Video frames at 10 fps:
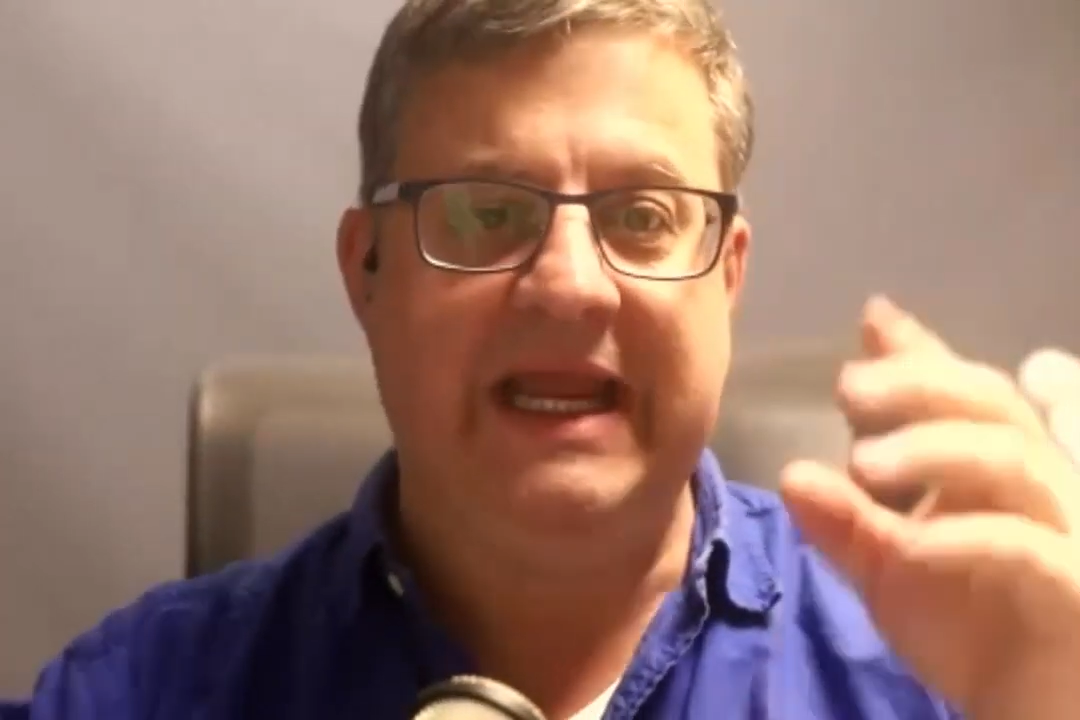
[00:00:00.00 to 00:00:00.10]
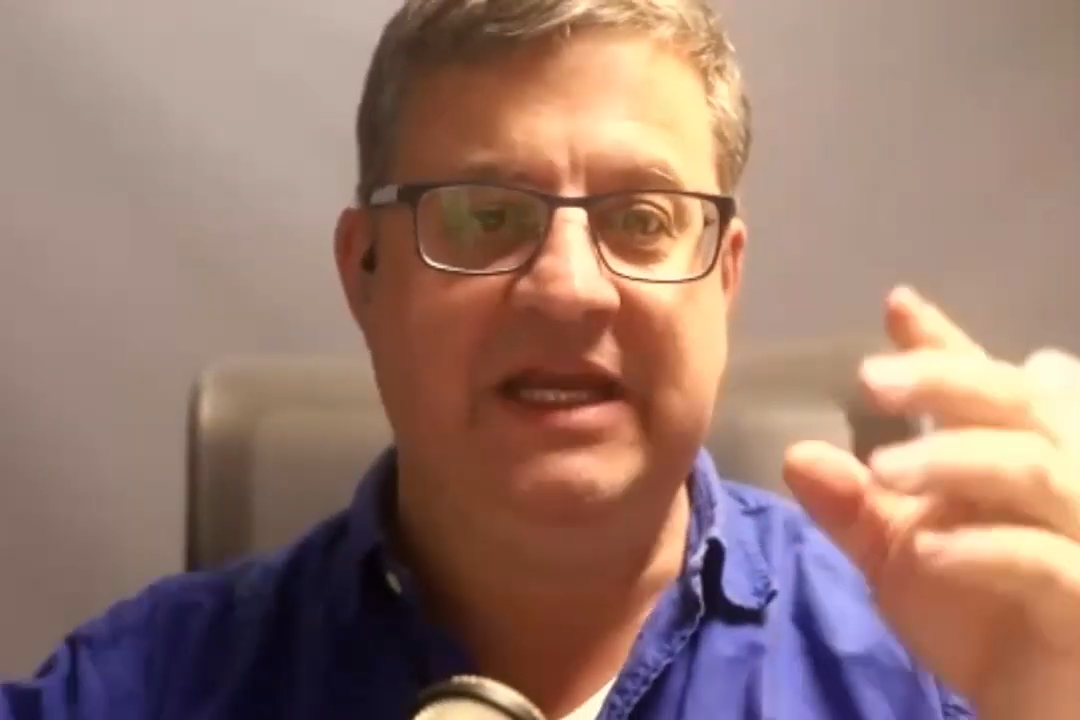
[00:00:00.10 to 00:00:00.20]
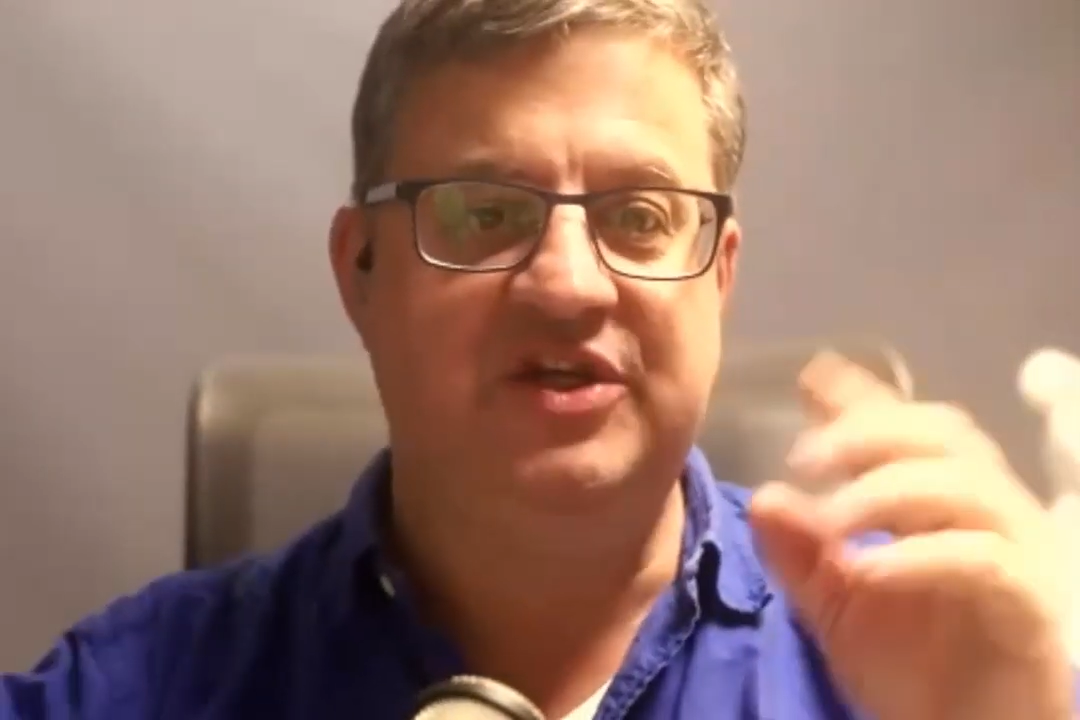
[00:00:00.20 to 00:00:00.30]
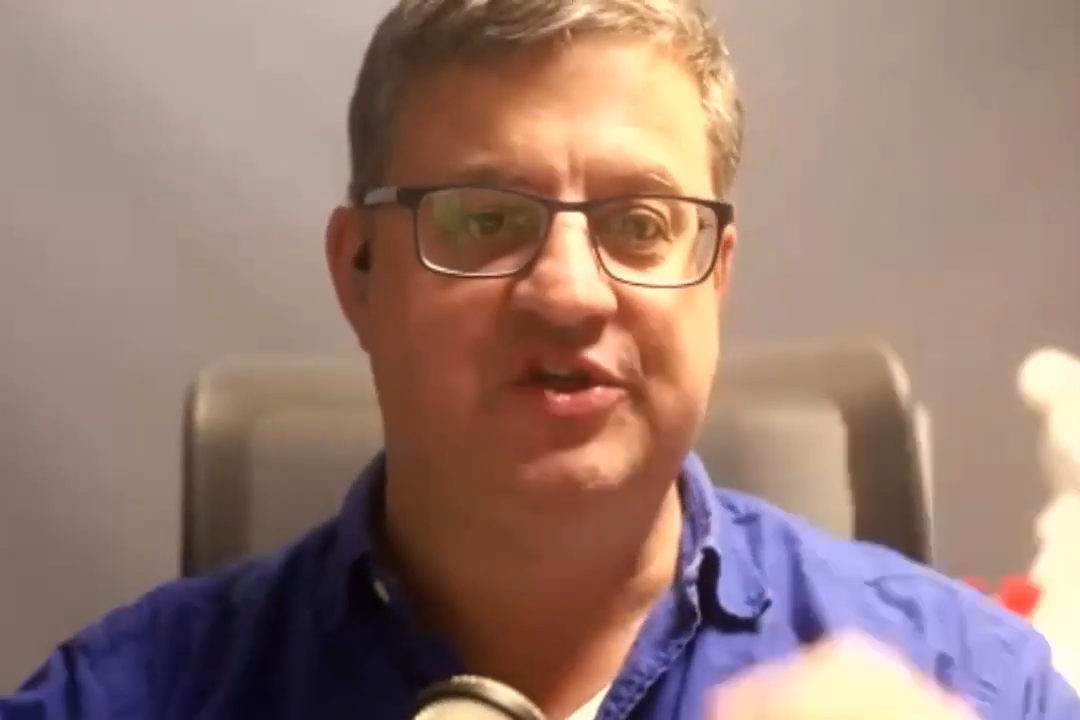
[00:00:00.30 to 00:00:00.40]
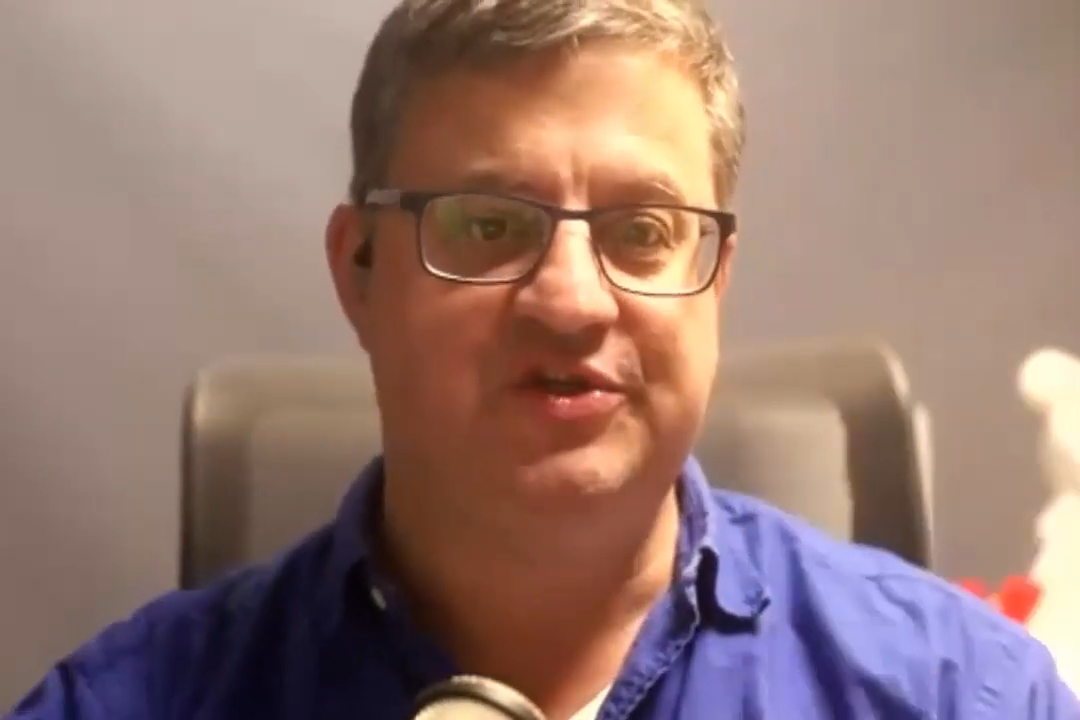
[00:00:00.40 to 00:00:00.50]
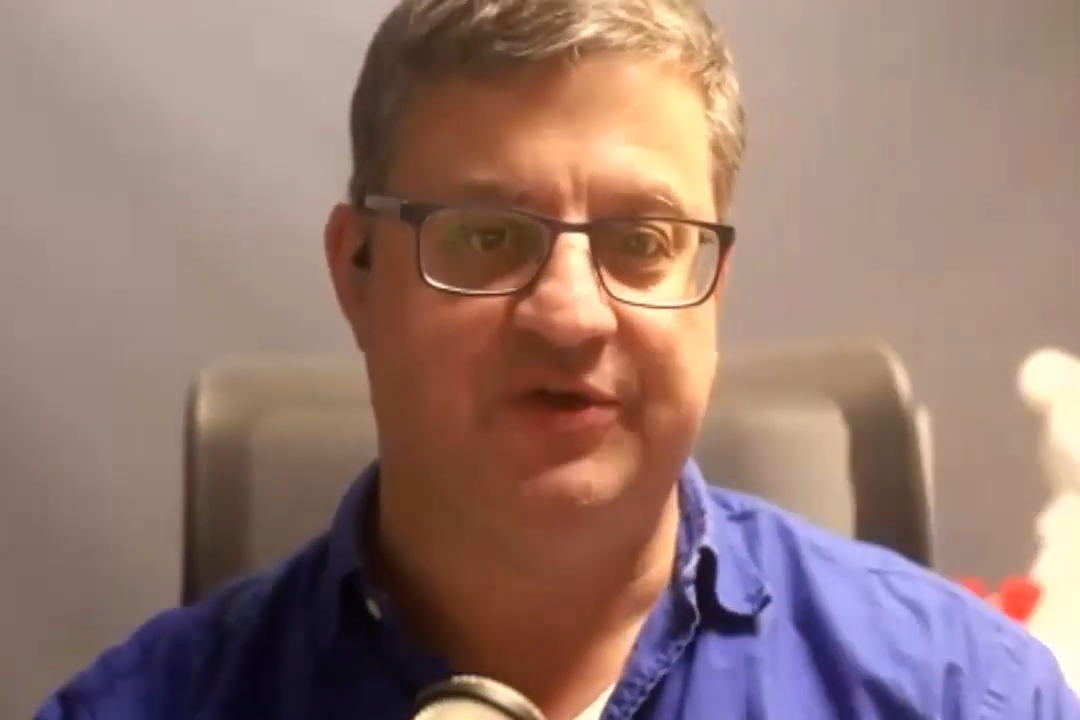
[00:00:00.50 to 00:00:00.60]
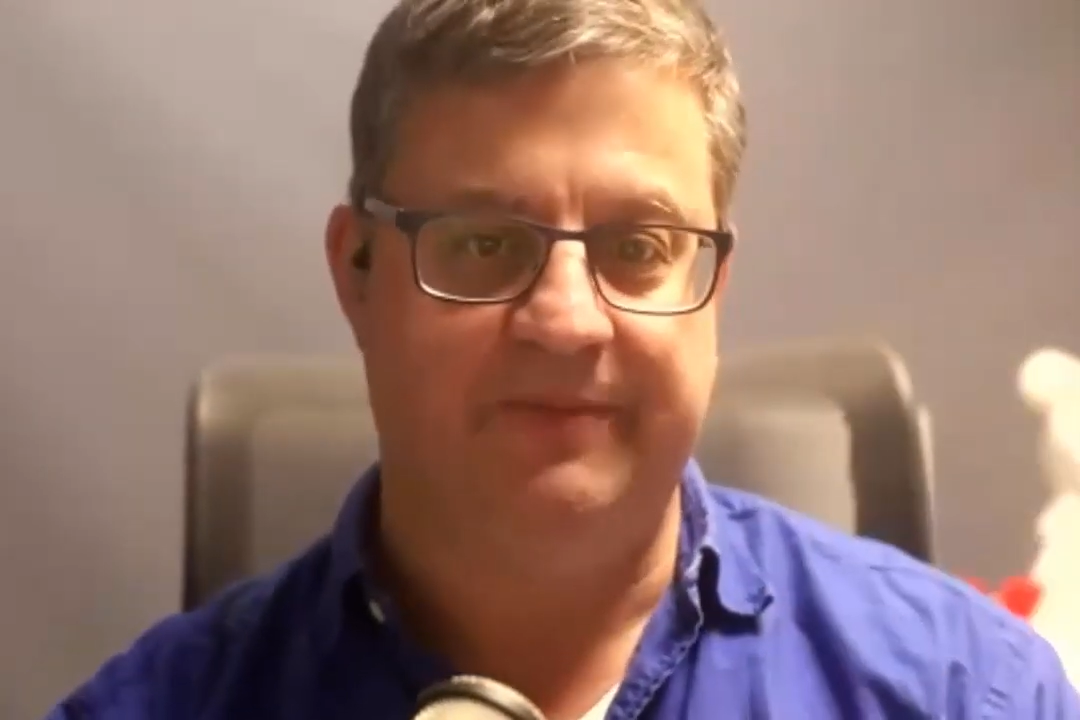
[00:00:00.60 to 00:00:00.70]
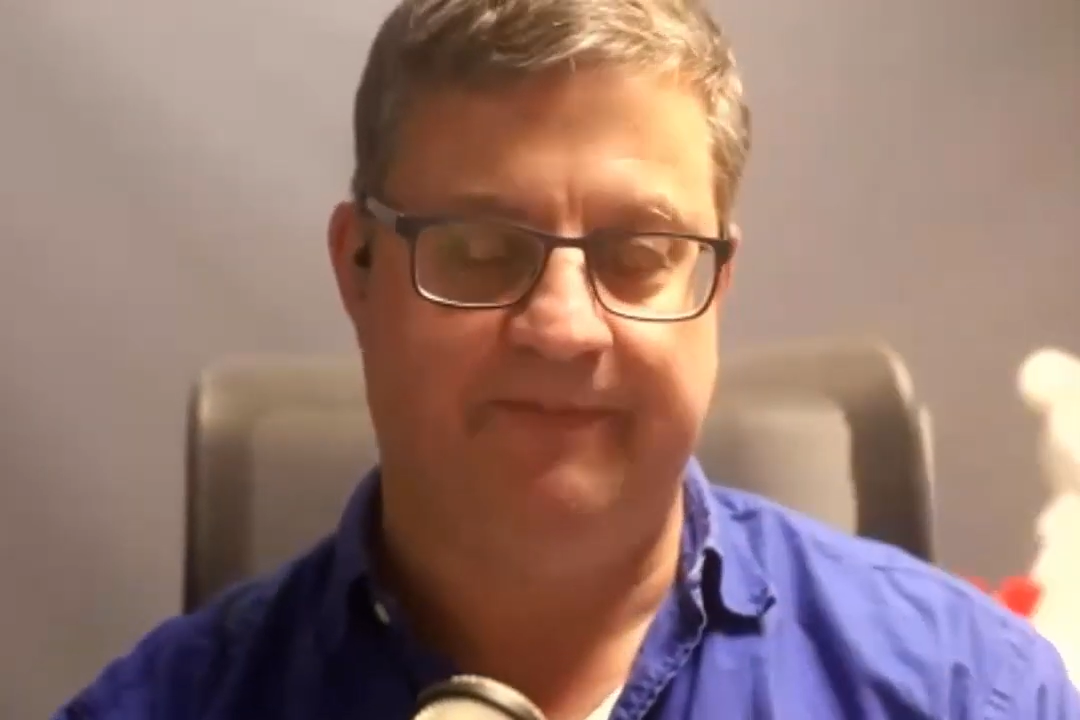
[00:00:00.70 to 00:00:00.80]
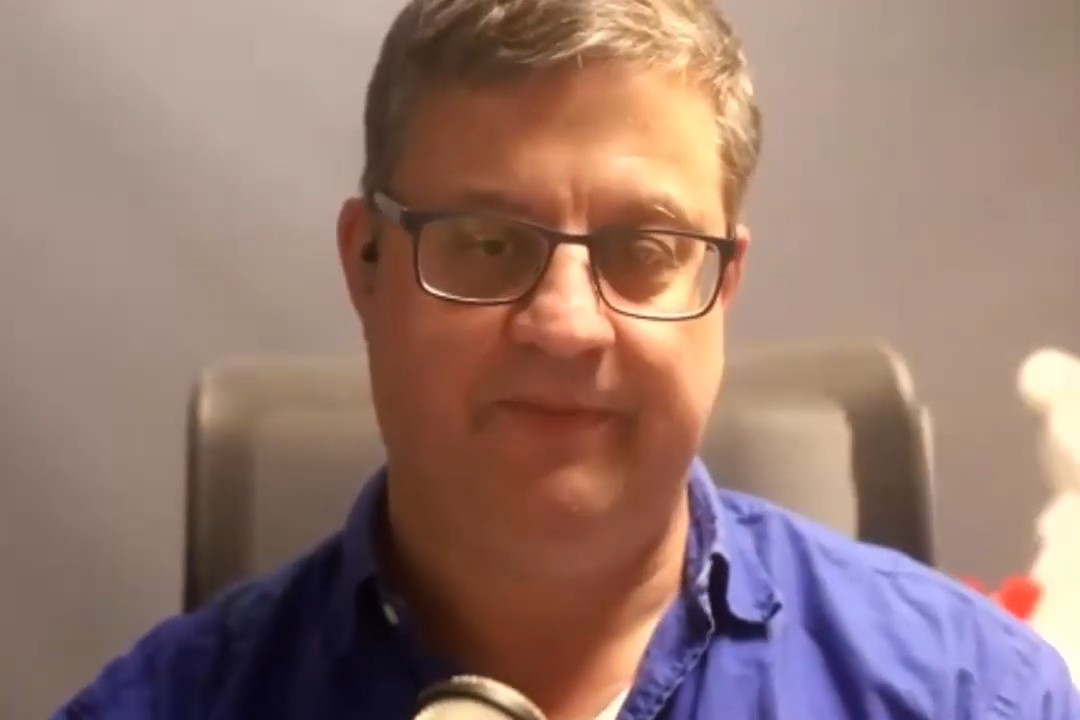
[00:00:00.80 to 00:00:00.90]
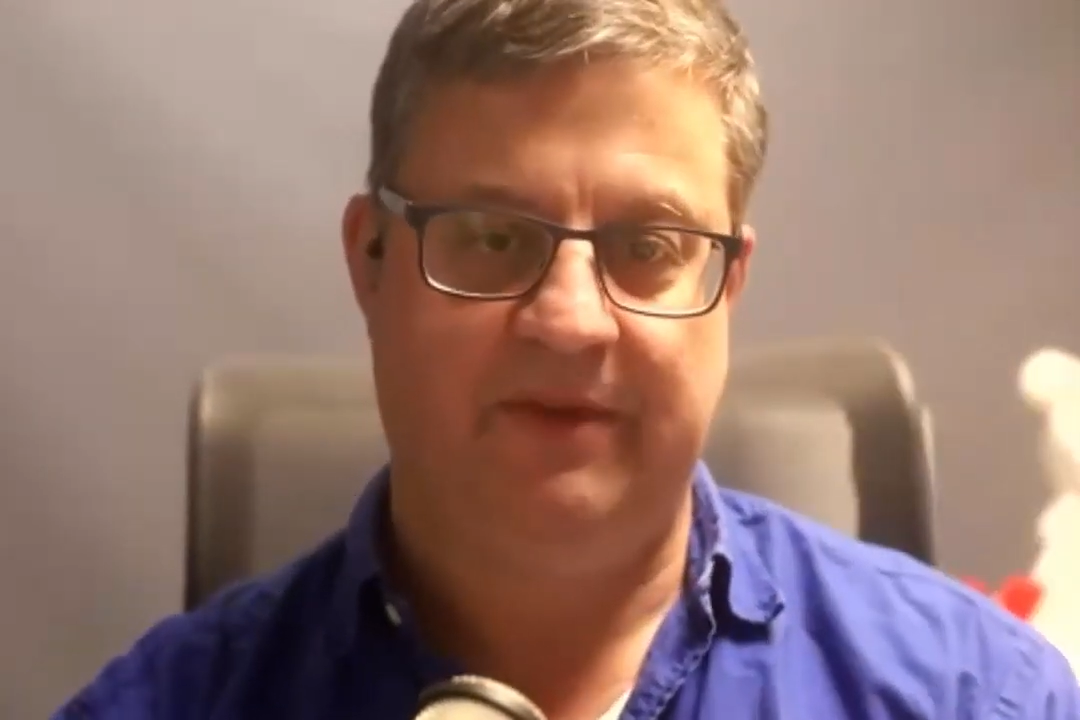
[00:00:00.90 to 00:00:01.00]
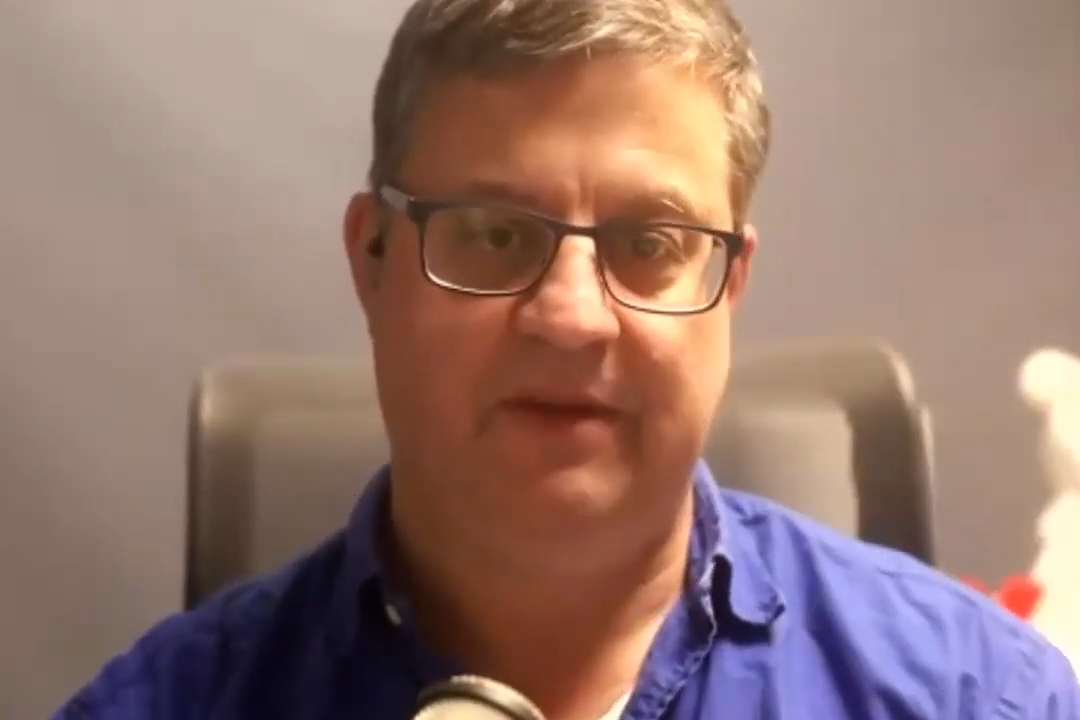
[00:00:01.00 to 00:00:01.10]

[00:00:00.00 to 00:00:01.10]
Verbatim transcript: into Zoom.